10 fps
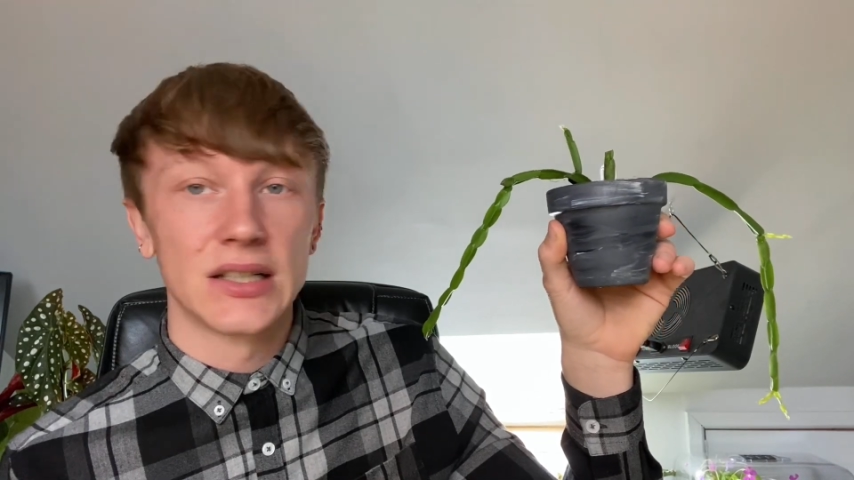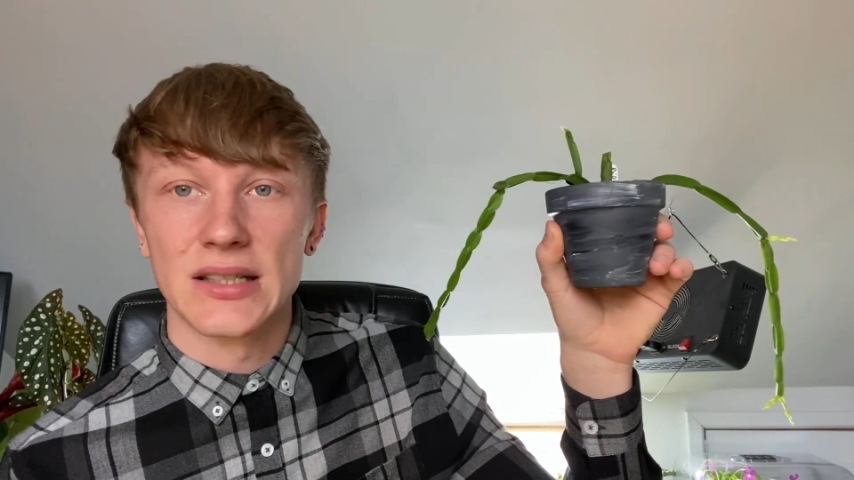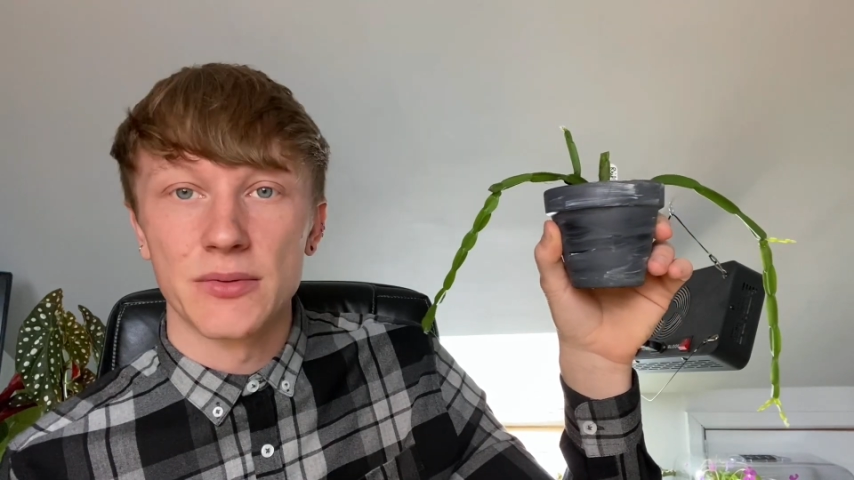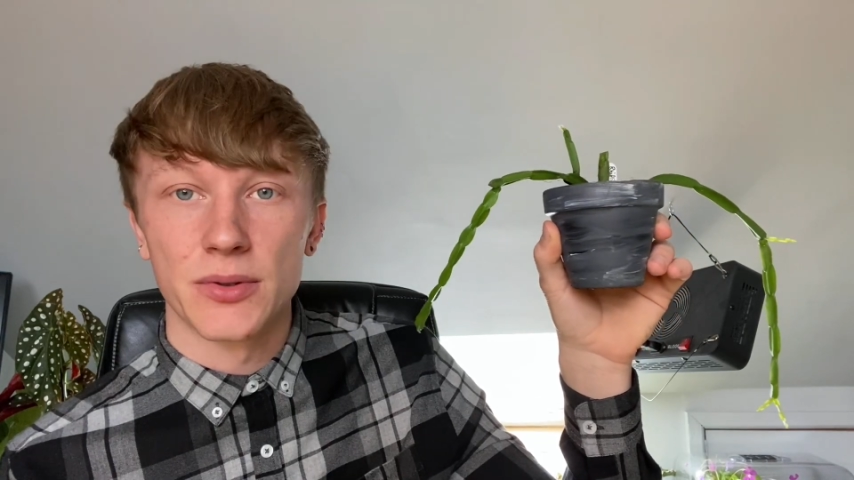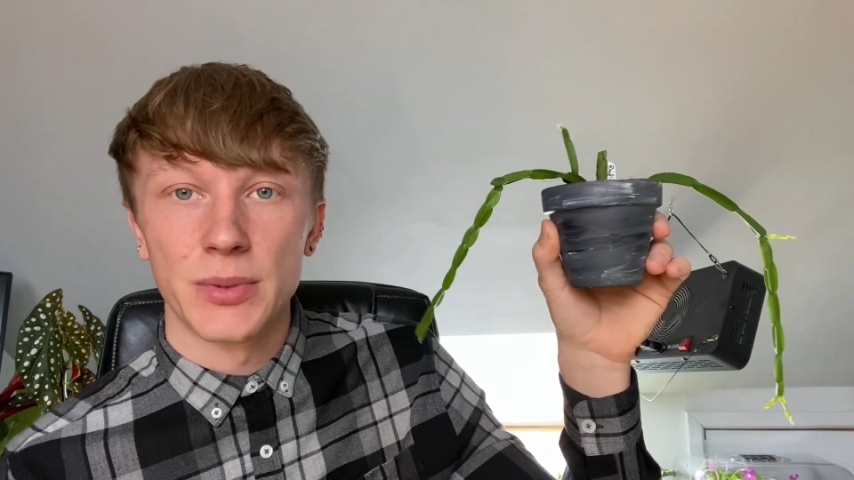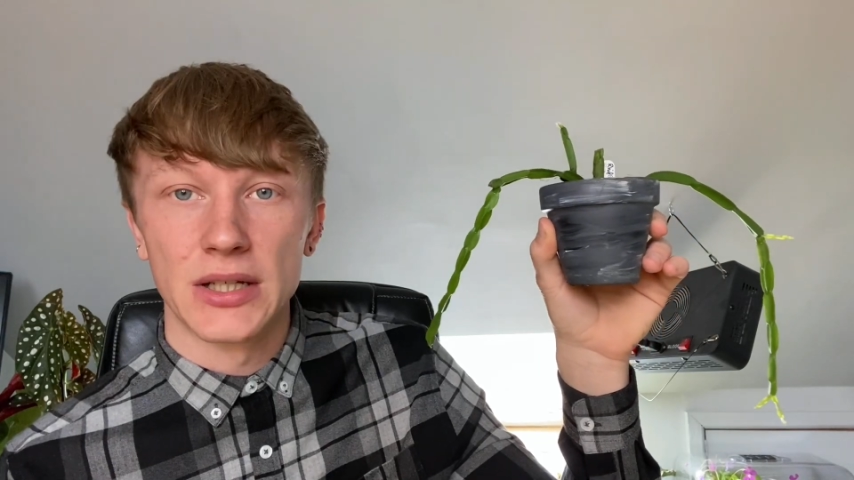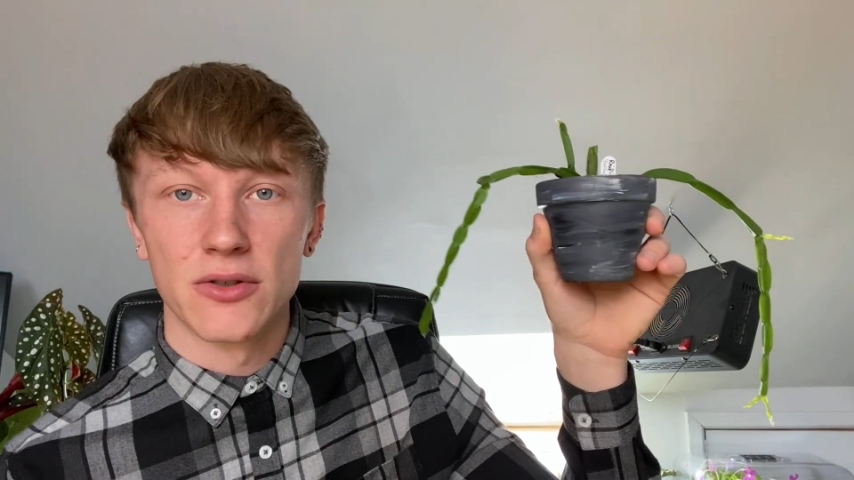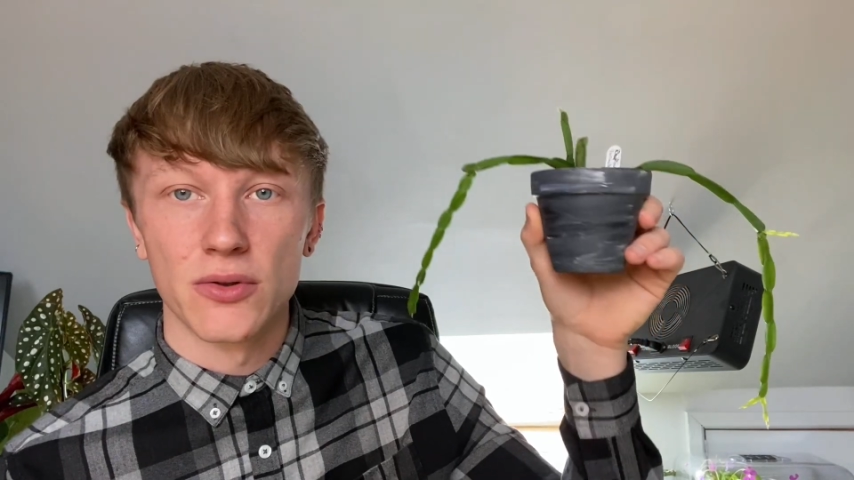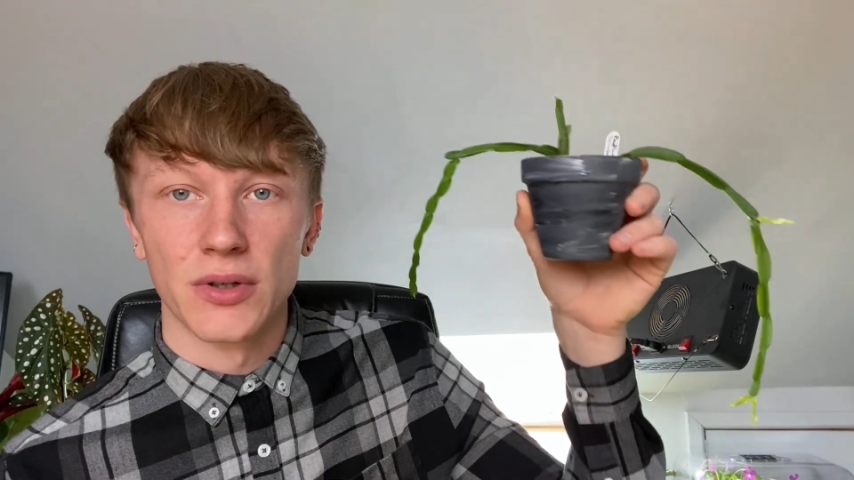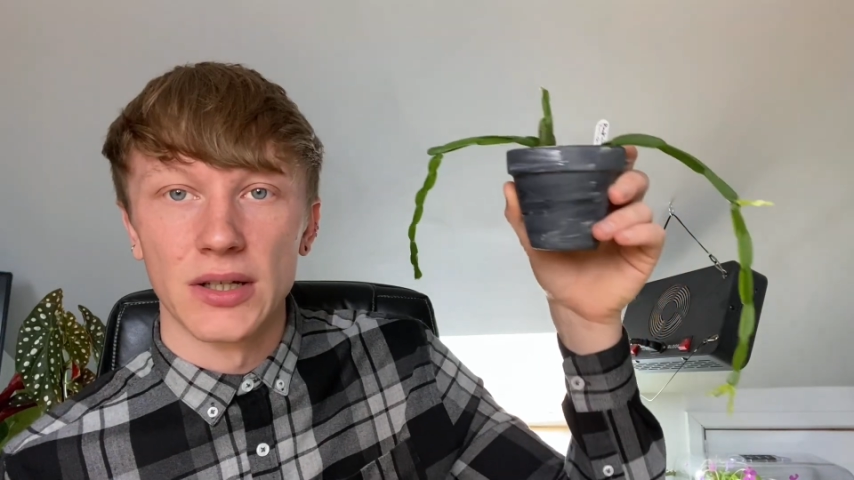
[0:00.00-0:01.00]
he seems to be
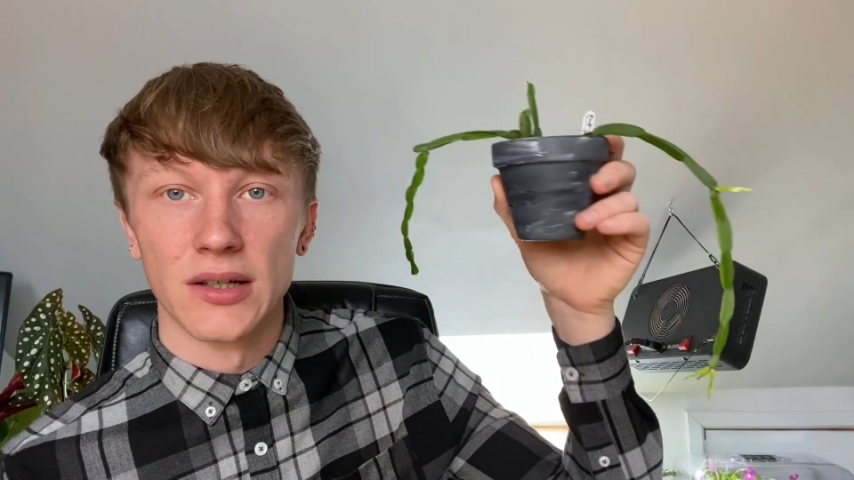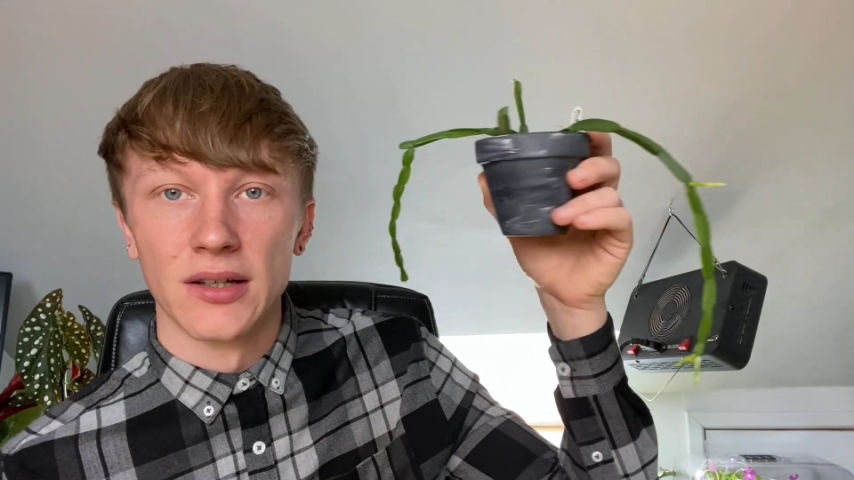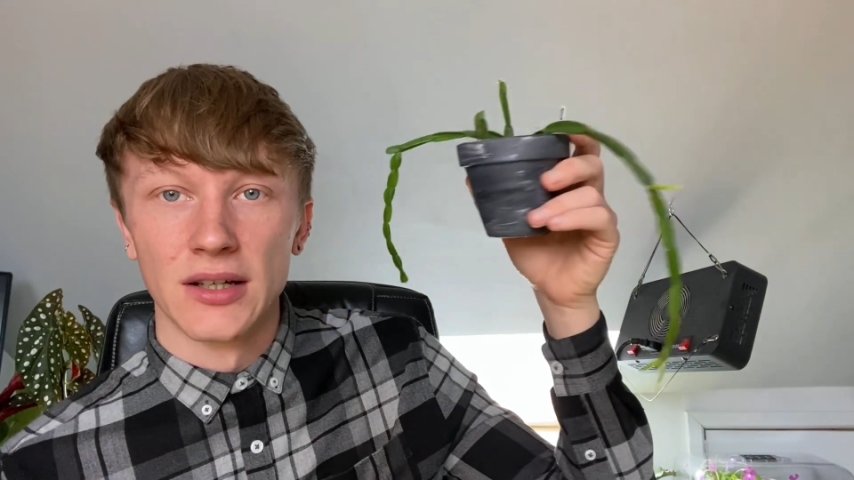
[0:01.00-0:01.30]
enjoying it.